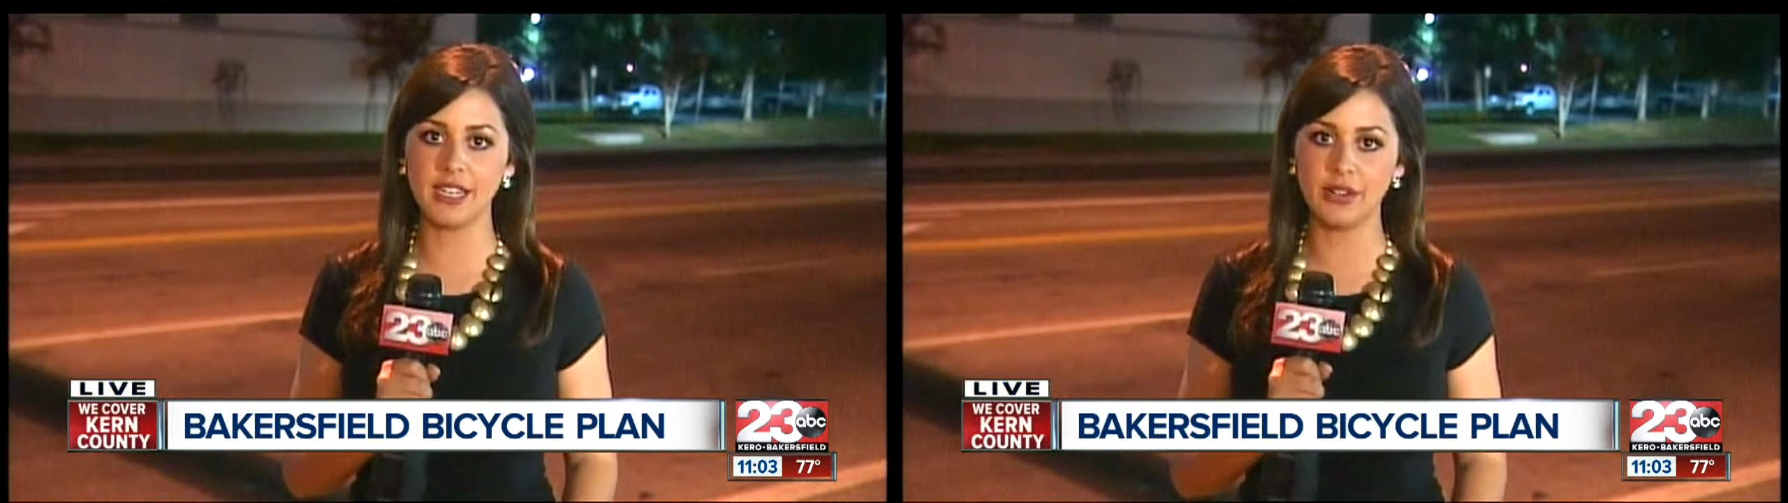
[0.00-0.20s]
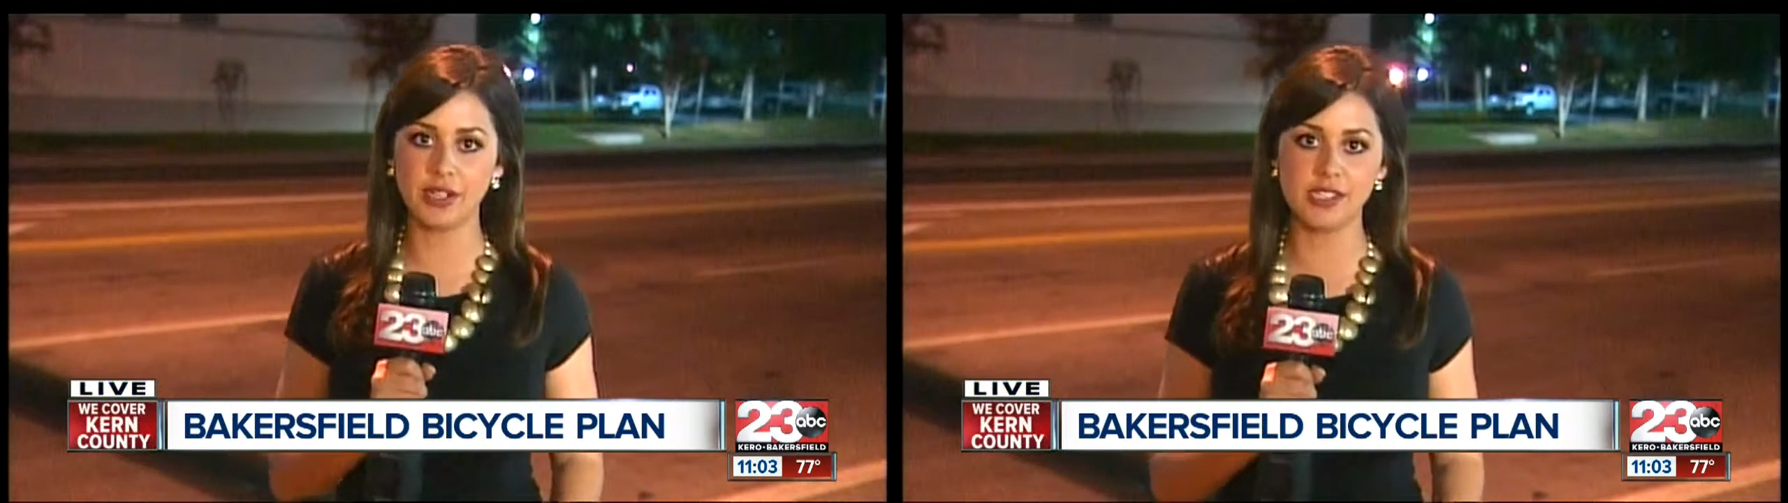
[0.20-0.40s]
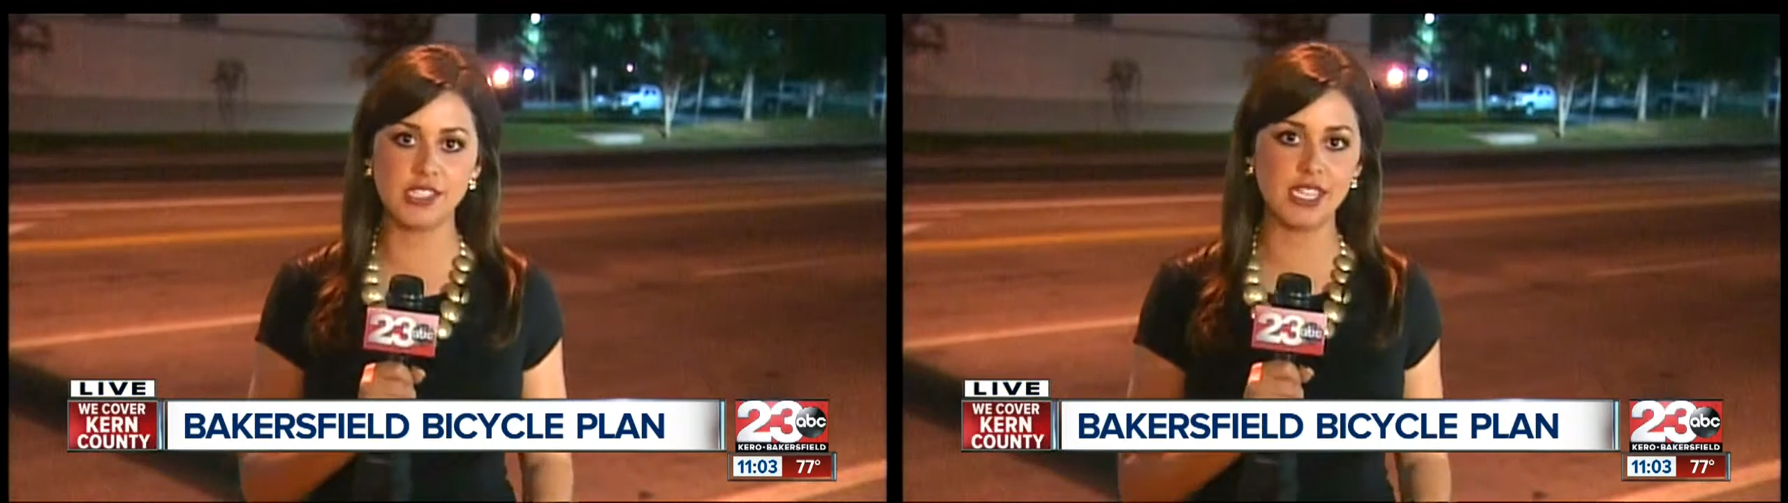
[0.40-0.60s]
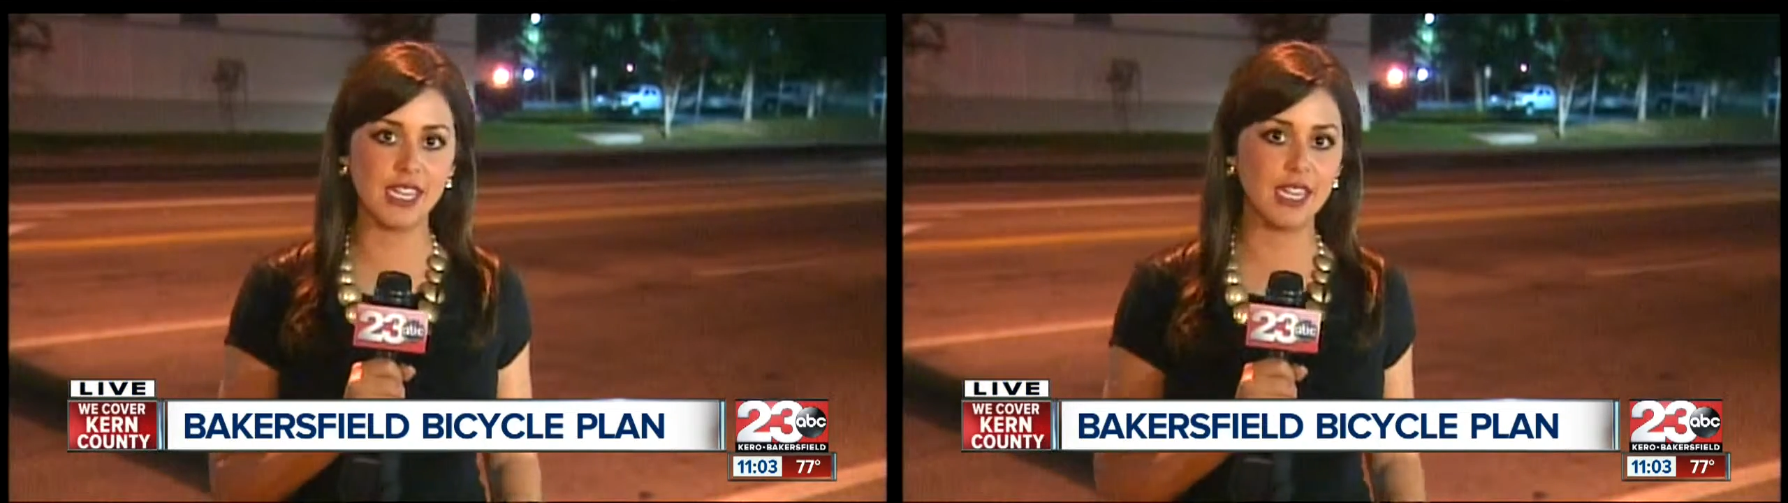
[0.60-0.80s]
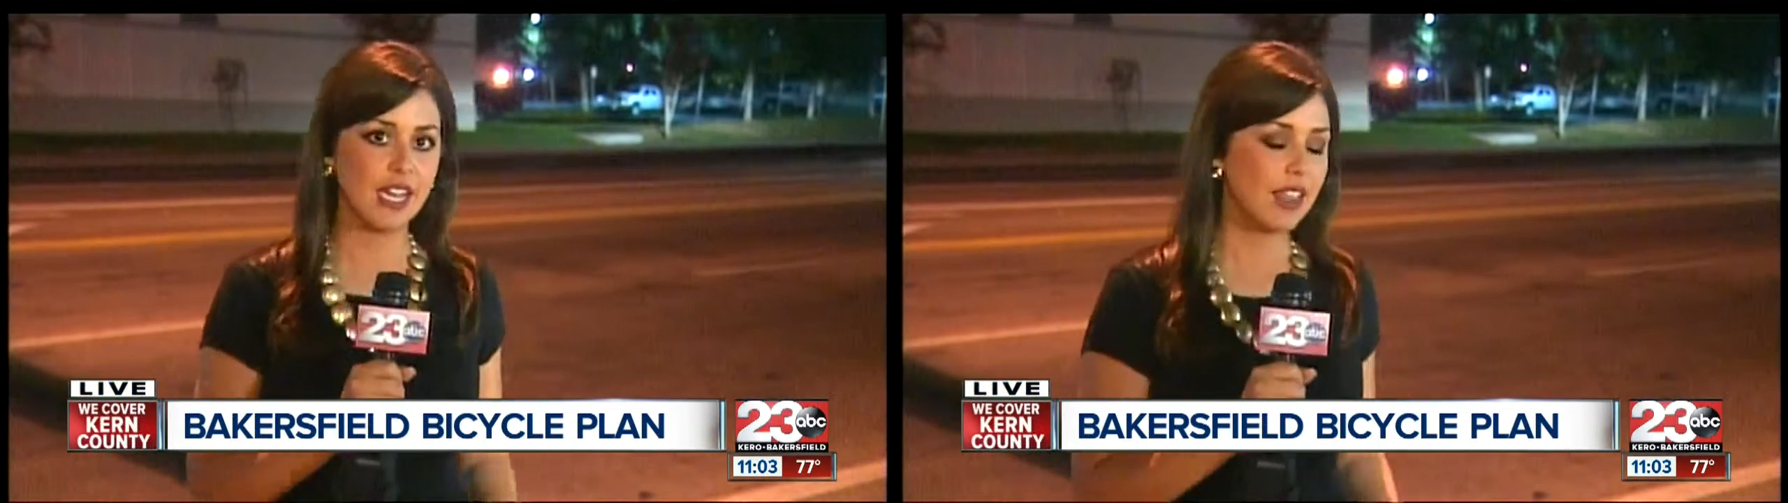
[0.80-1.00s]
and you can
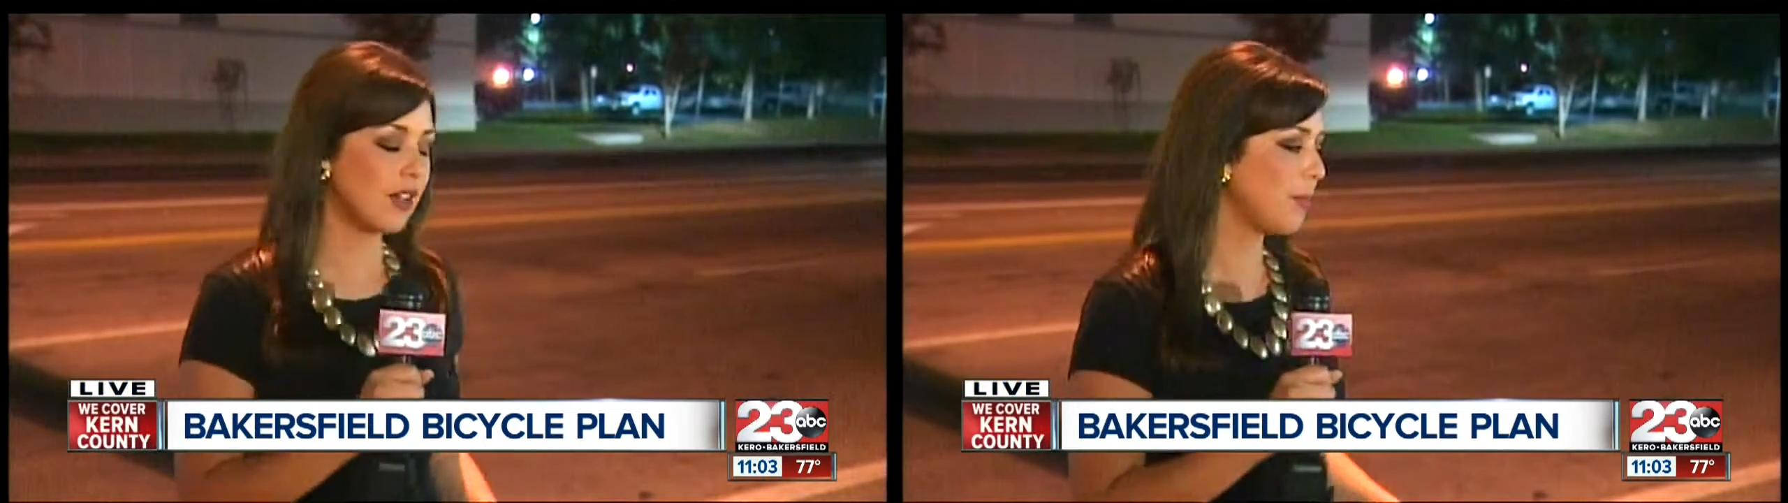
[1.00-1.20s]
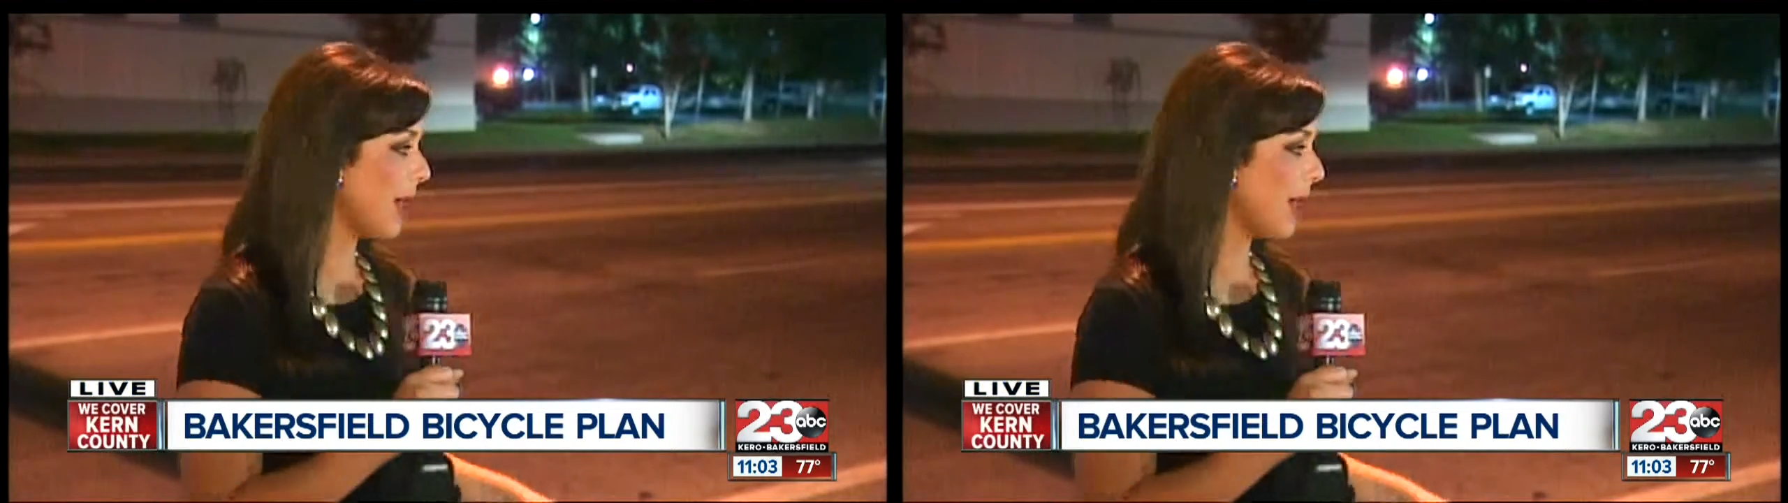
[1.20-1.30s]
see the